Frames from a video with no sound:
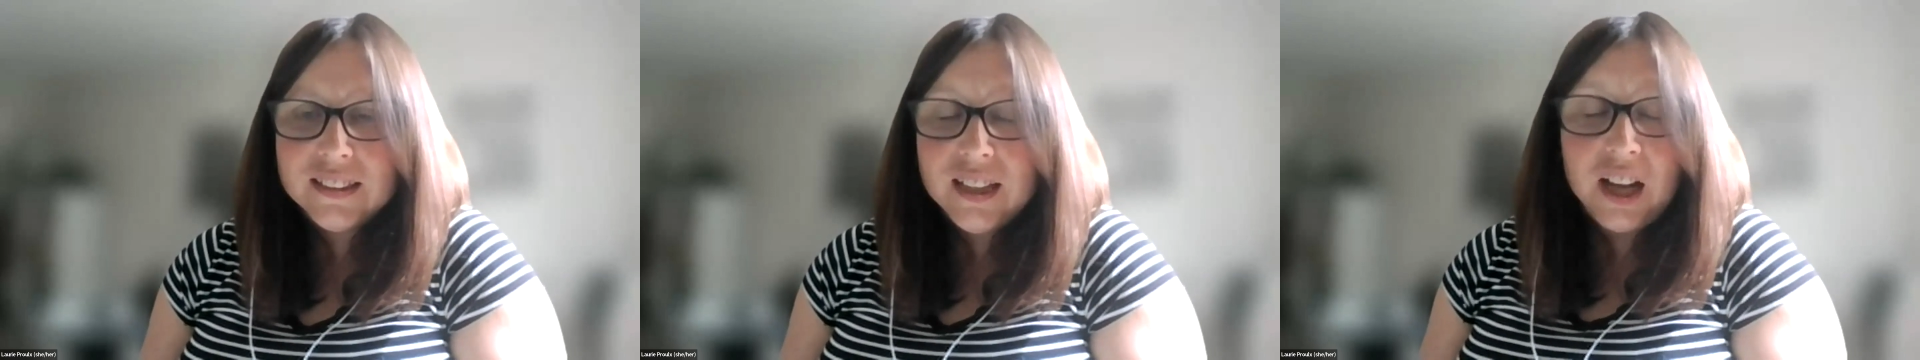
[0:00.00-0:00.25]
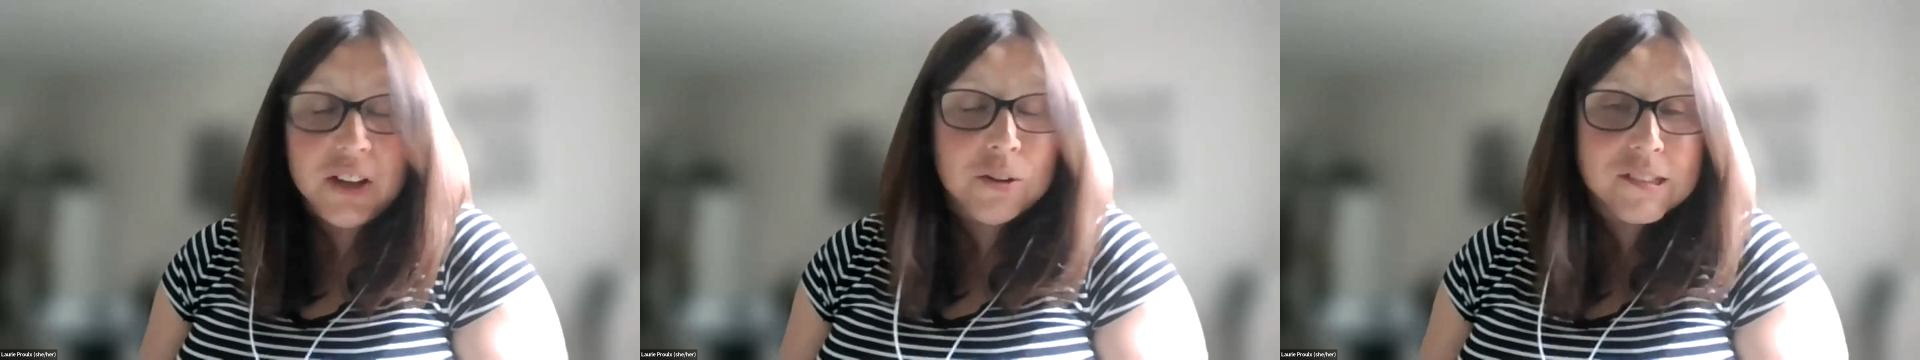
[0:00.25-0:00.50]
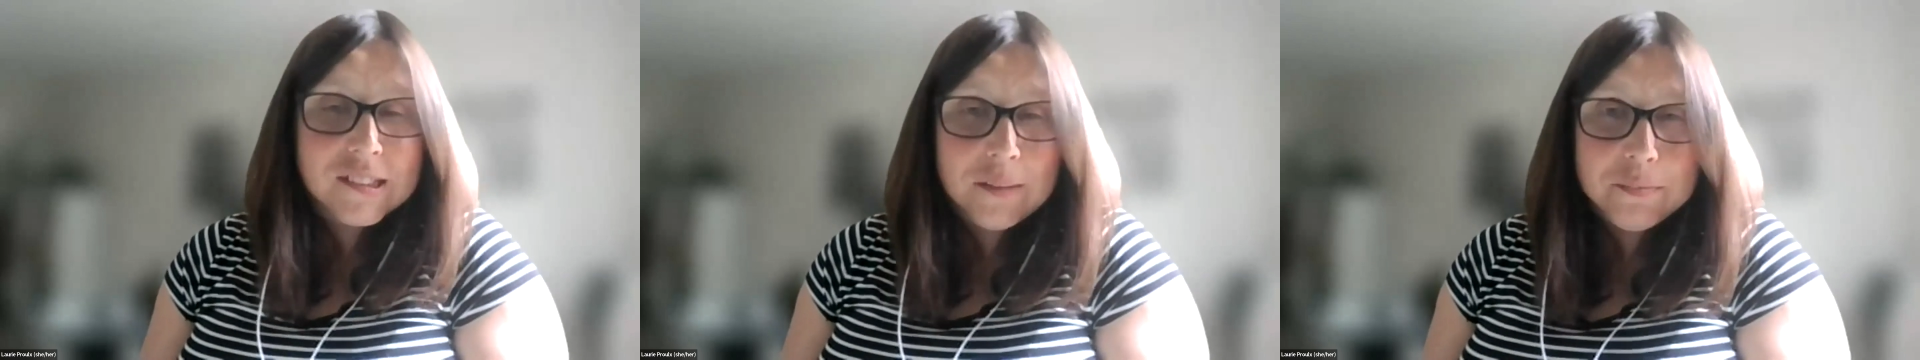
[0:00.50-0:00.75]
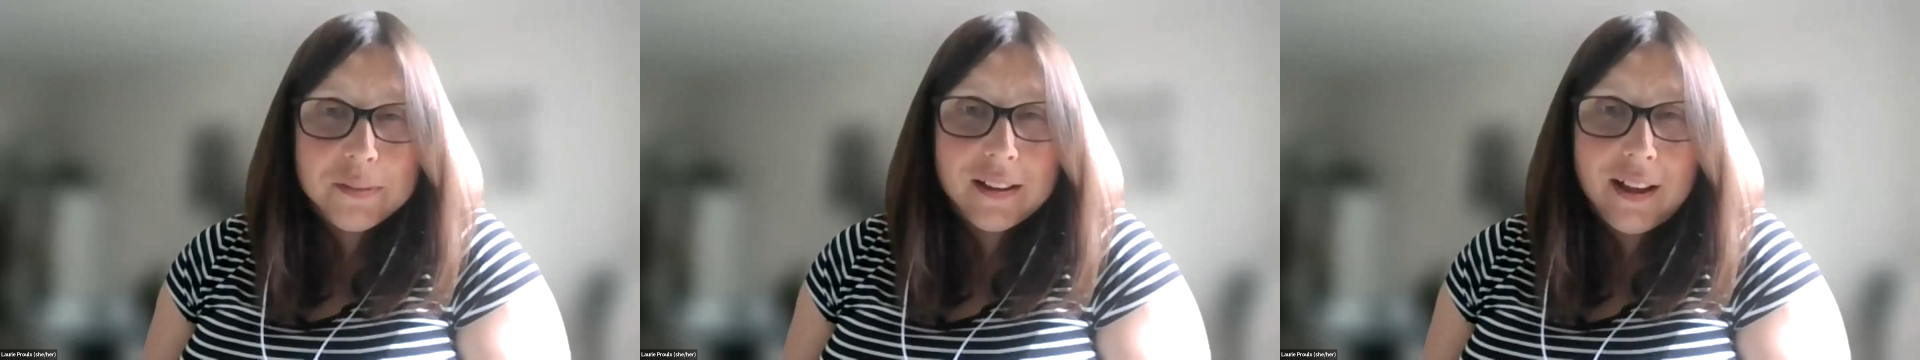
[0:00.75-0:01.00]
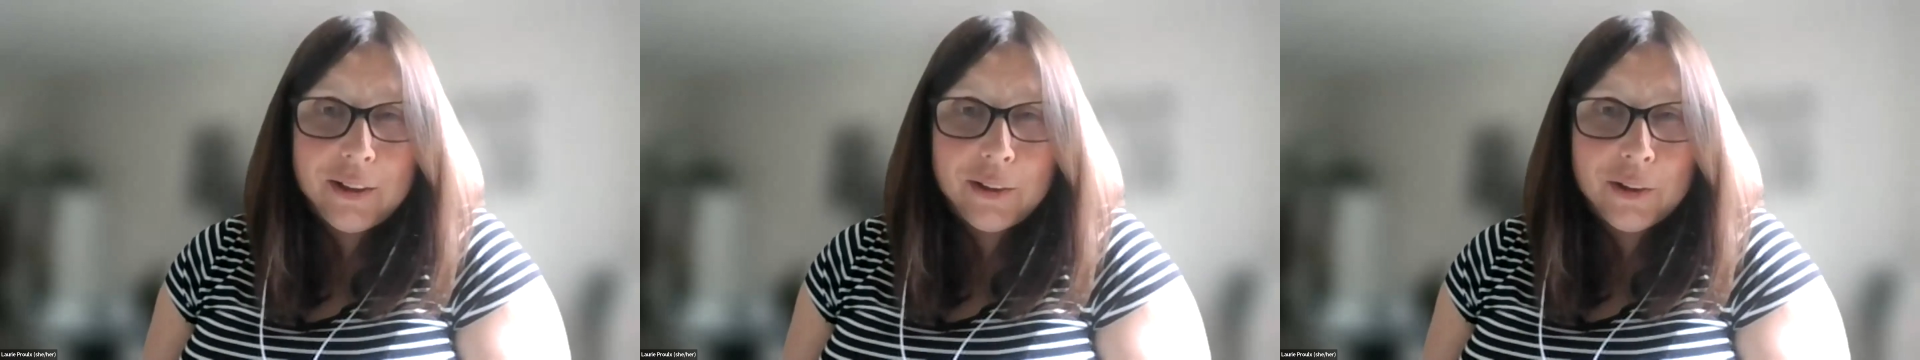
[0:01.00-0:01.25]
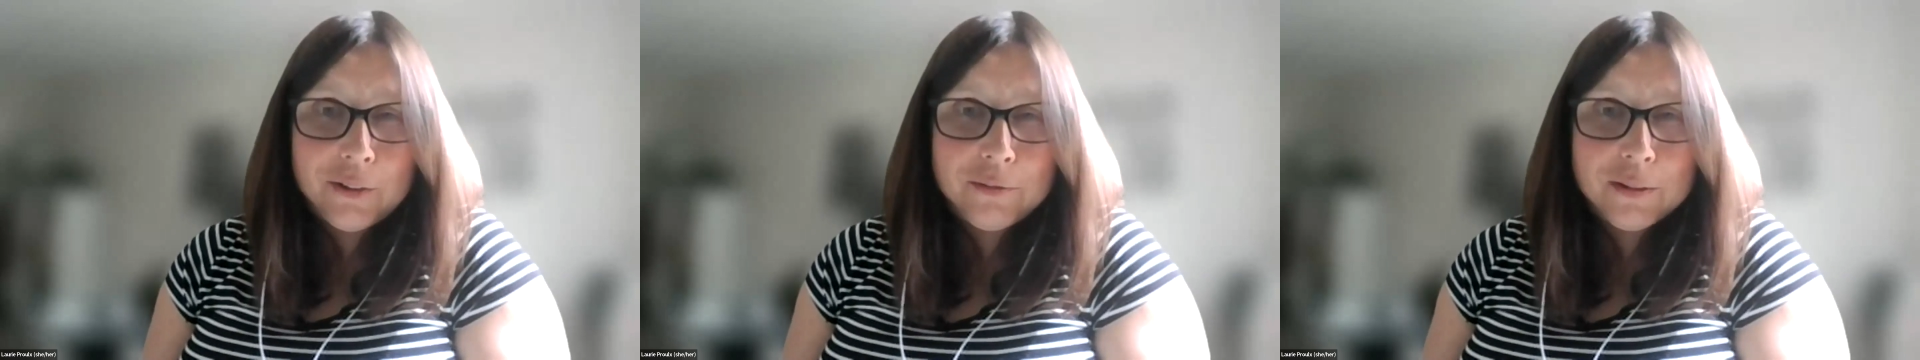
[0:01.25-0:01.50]
I know something I
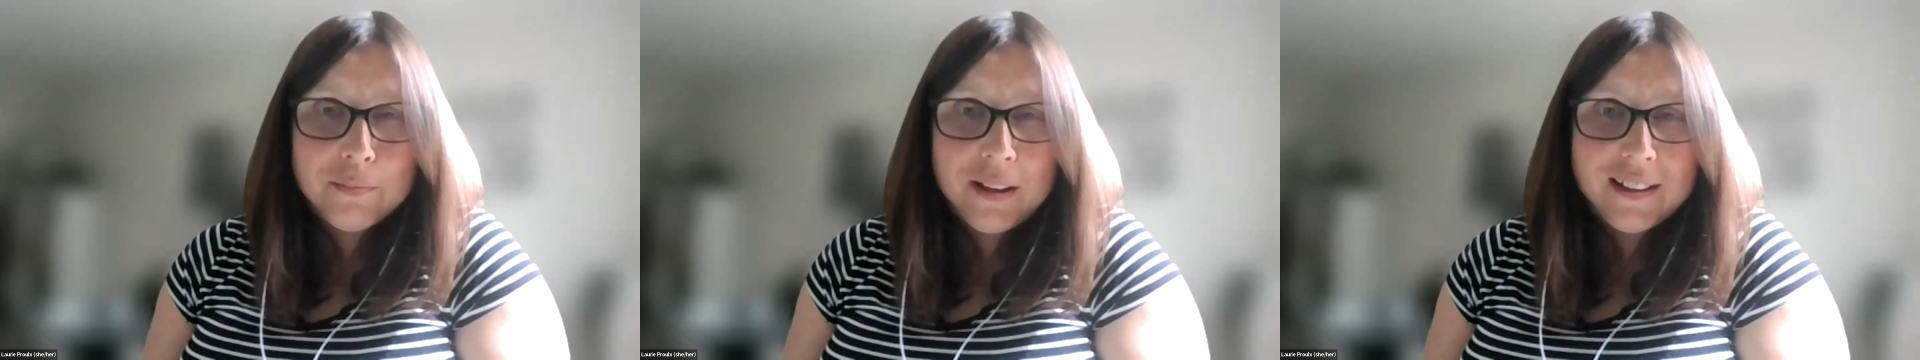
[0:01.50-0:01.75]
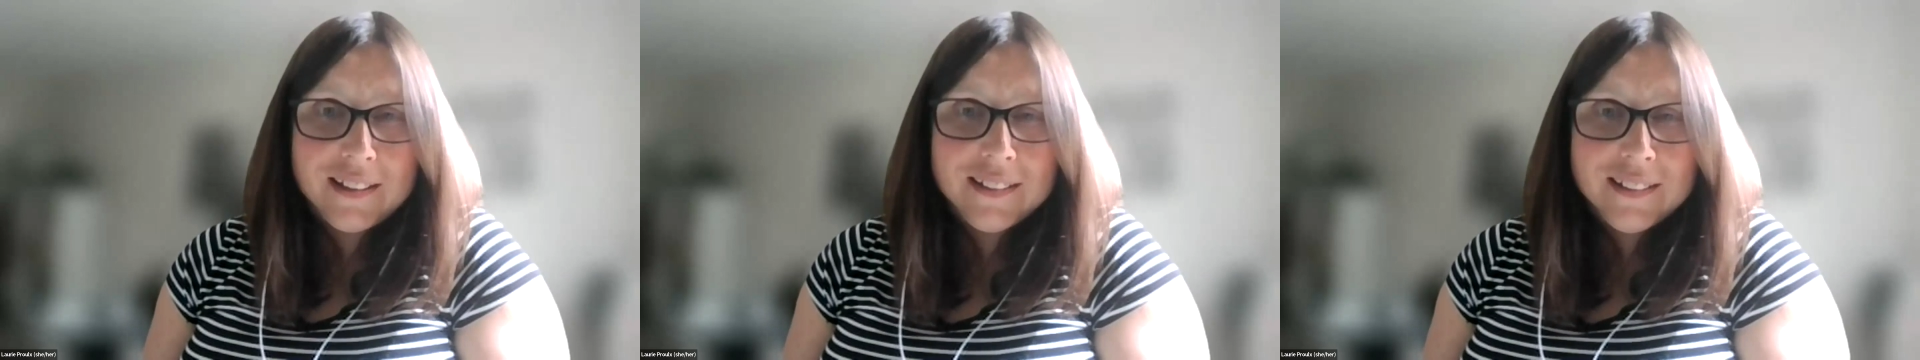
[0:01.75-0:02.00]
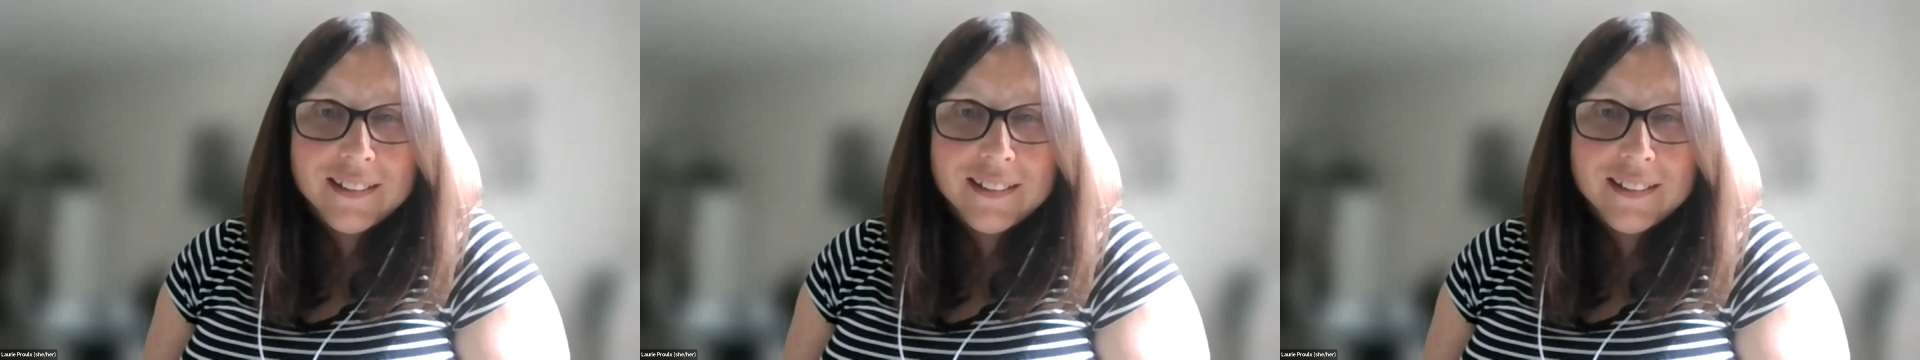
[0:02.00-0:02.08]
learned with my,